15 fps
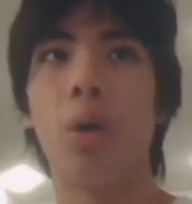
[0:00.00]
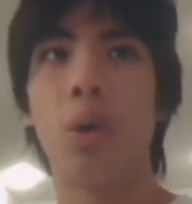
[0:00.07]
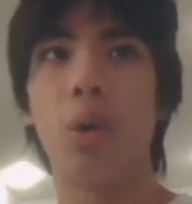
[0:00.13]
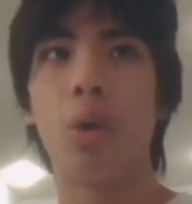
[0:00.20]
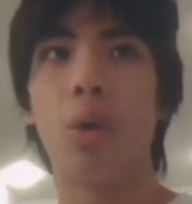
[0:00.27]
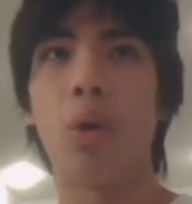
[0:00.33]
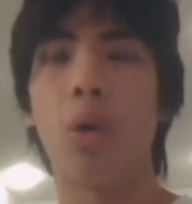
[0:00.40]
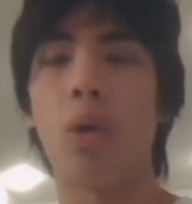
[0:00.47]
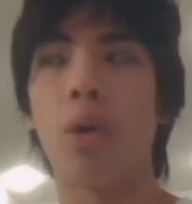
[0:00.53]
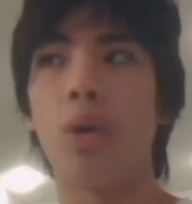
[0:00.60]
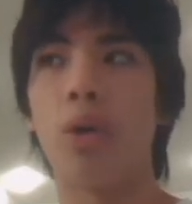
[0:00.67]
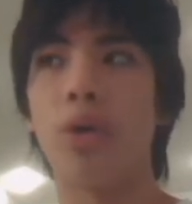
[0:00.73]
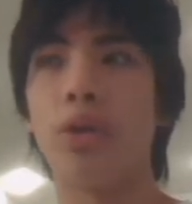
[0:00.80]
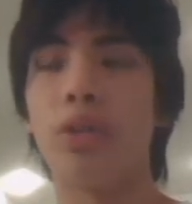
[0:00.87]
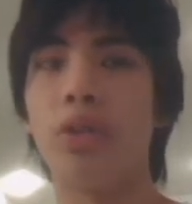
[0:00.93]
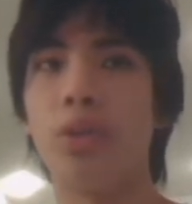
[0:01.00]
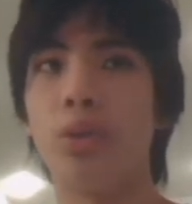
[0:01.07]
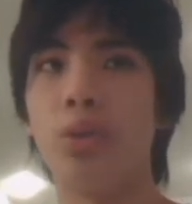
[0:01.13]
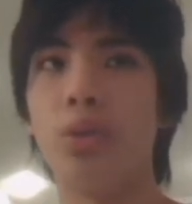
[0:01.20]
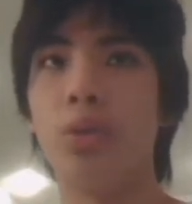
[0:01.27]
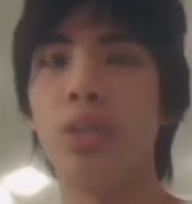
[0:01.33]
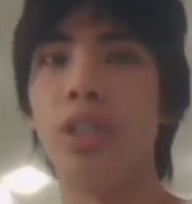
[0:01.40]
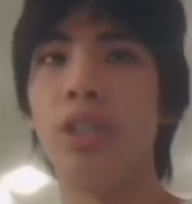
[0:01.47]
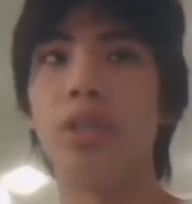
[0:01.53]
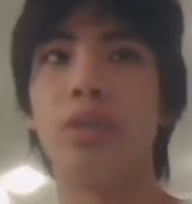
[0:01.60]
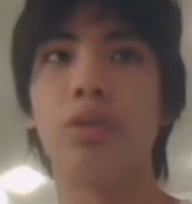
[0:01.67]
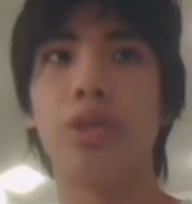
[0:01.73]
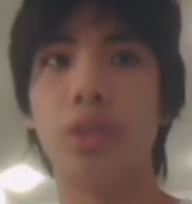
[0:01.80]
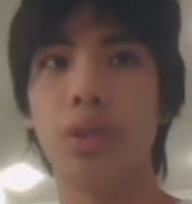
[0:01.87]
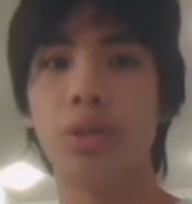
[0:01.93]
or you
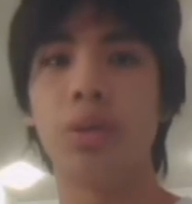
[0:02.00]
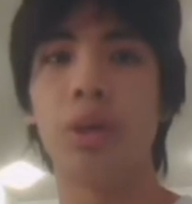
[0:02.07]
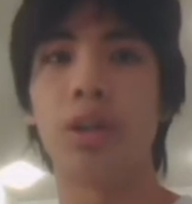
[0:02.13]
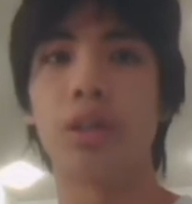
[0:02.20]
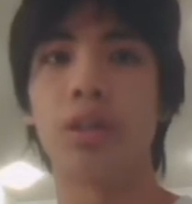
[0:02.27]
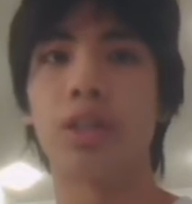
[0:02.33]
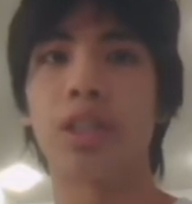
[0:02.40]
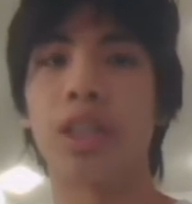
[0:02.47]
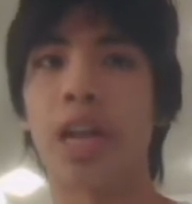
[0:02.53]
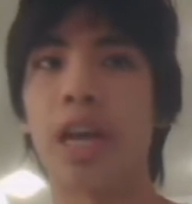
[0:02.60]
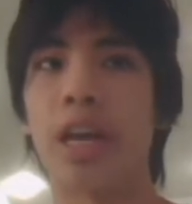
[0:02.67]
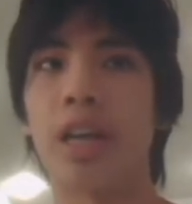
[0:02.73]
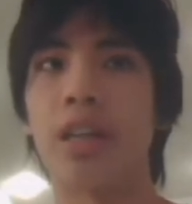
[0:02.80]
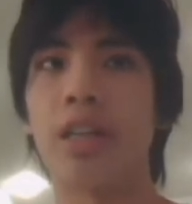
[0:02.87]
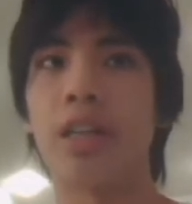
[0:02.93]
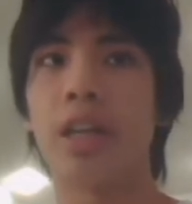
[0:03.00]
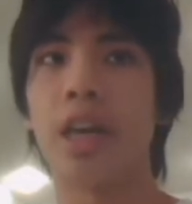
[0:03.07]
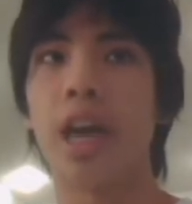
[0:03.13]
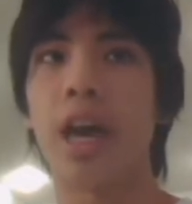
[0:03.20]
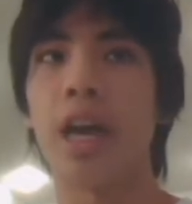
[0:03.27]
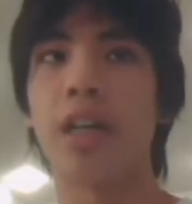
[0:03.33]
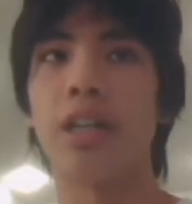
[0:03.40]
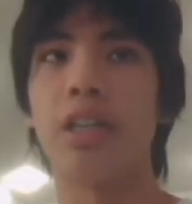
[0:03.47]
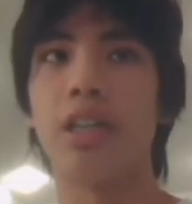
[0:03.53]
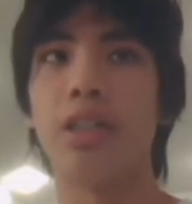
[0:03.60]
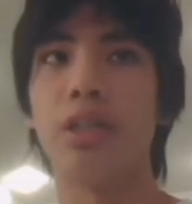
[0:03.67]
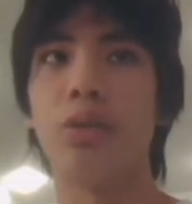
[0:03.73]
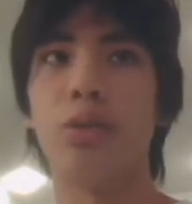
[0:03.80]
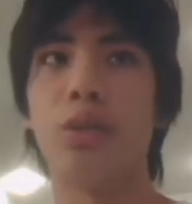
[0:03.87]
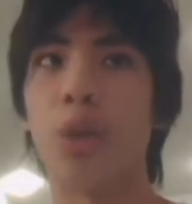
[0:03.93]
either do understand and
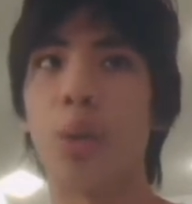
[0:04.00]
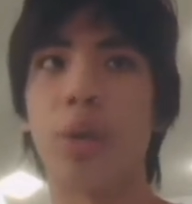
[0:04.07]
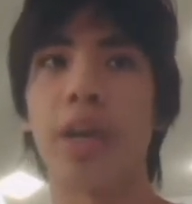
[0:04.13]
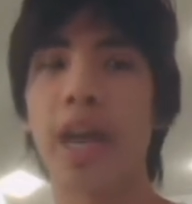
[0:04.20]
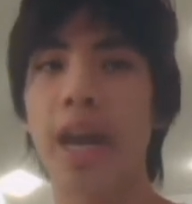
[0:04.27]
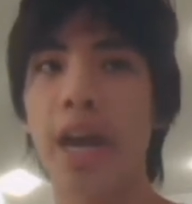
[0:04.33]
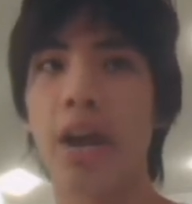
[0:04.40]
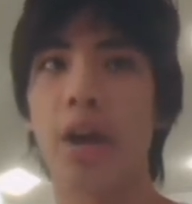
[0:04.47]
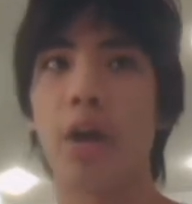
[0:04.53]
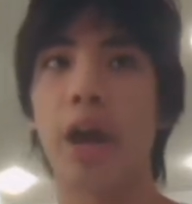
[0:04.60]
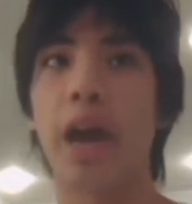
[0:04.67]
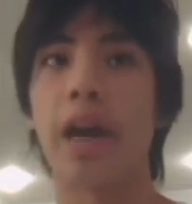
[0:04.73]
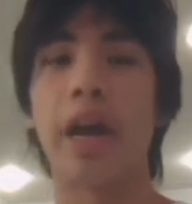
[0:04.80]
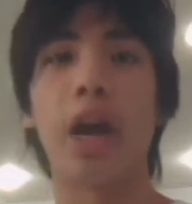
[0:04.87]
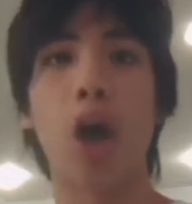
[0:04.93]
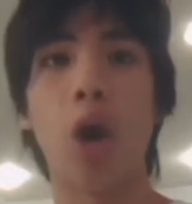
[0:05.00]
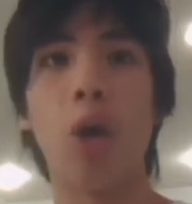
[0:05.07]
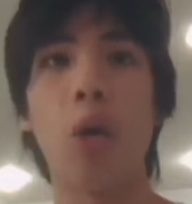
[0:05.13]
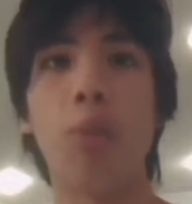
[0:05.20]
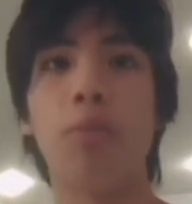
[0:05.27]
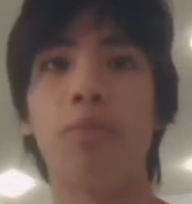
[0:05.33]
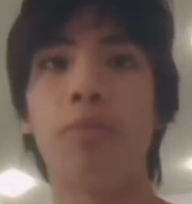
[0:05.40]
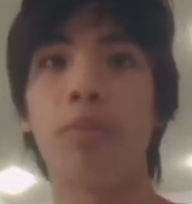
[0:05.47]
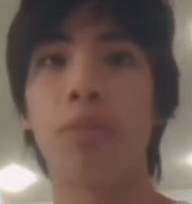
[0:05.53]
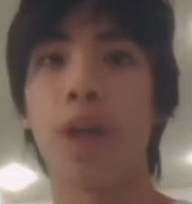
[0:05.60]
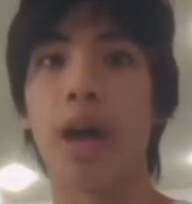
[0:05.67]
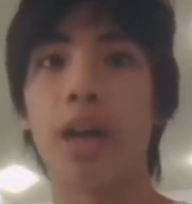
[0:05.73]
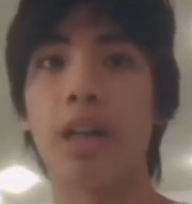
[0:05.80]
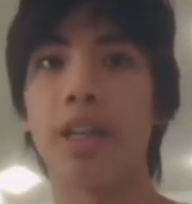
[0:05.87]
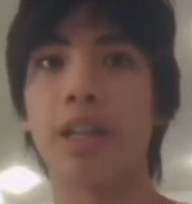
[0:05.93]
you don't care. And I hope
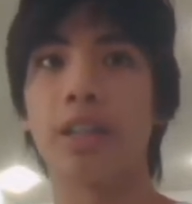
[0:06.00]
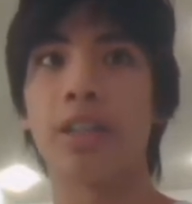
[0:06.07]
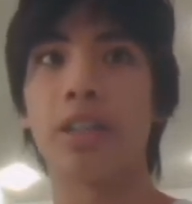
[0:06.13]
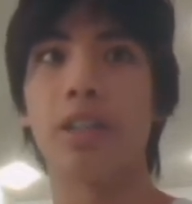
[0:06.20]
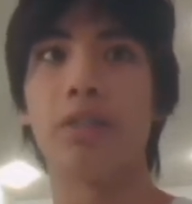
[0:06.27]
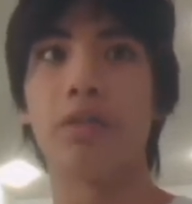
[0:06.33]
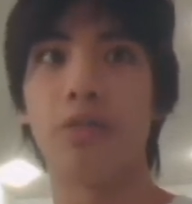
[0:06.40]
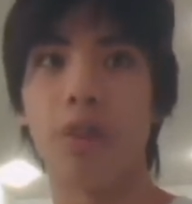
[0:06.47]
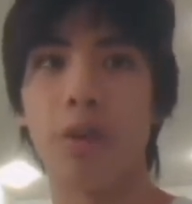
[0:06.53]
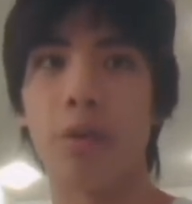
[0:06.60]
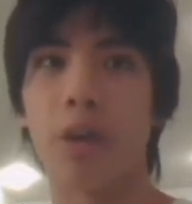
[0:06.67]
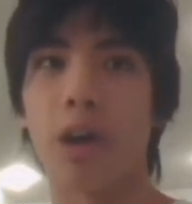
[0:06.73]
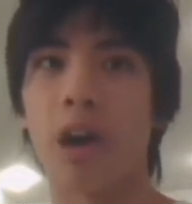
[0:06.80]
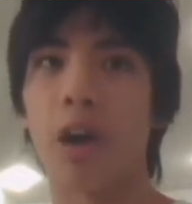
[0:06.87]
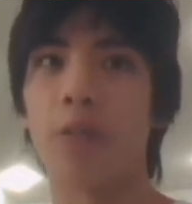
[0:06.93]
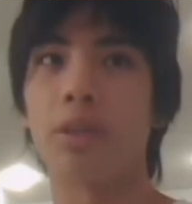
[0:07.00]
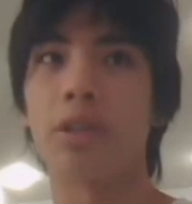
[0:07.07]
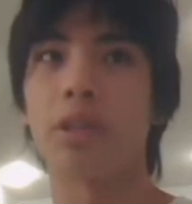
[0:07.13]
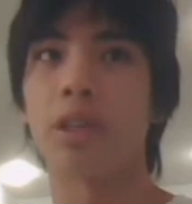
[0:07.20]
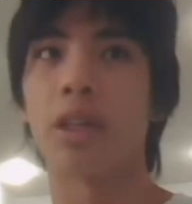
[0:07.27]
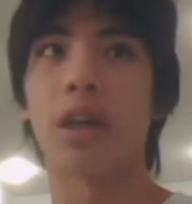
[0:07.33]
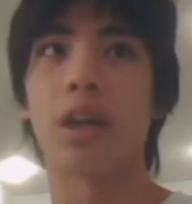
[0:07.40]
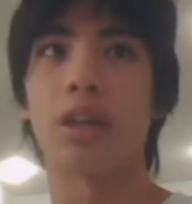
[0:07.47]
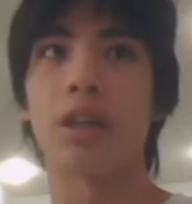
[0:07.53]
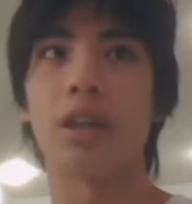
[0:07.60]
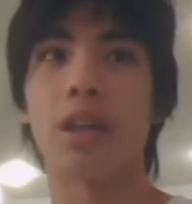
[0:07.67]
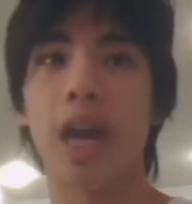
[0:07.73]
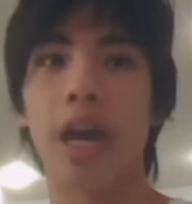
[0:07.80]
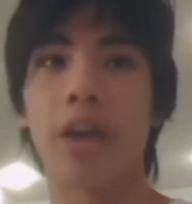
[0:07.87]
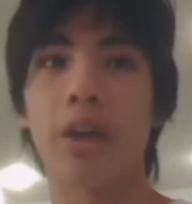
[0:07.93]
that it's the former option and not the
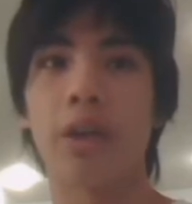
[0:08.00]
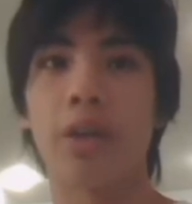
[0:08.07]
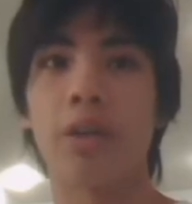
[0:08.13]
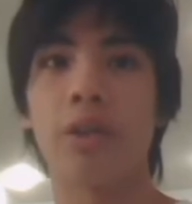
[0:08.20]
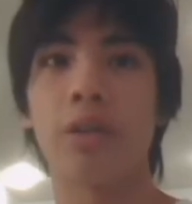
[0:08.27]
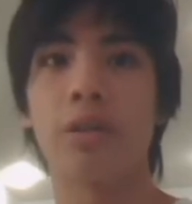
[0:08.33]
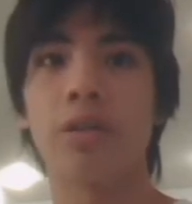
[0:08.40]
latter.